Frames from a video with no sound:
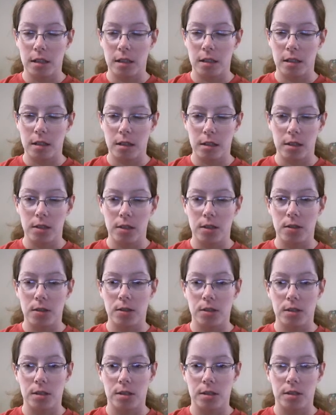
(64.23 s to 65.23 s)
the alert
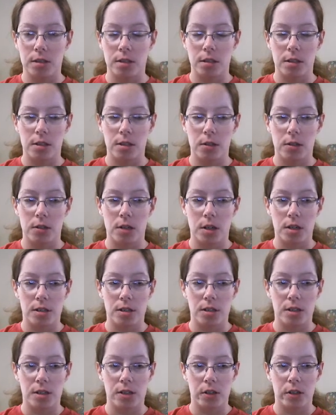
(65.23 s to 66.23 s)
goes, across
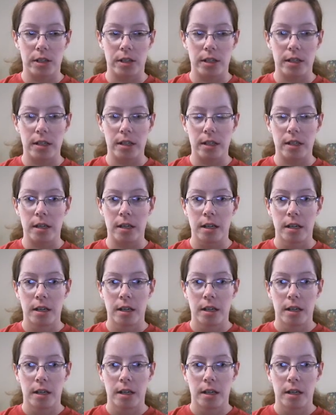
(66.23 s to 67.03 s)
the screen, and